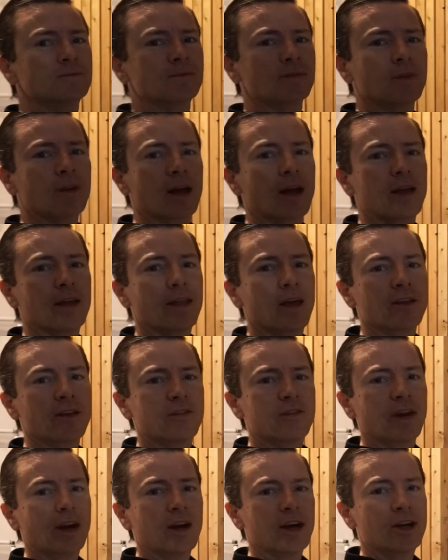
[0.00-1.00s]
Okay, that is
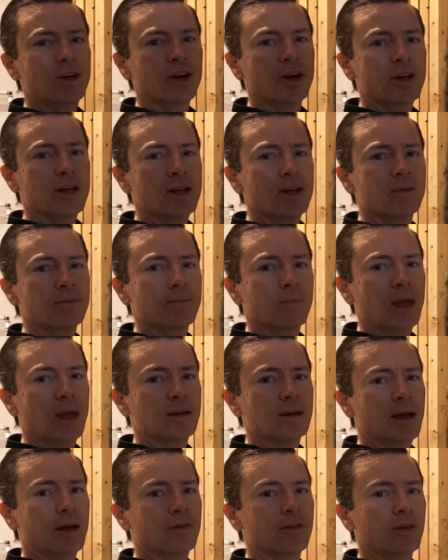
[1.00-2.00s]
very dirty.
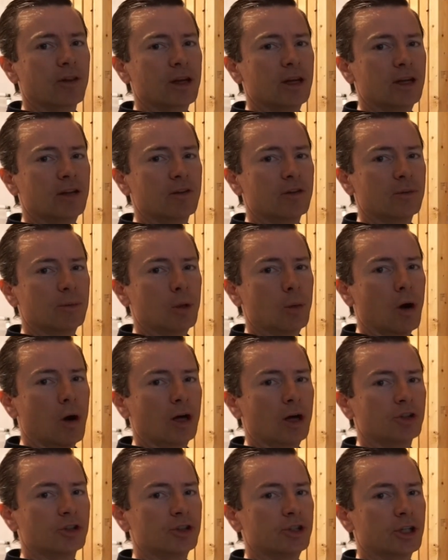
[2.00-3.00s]
That definitely needs to be washed.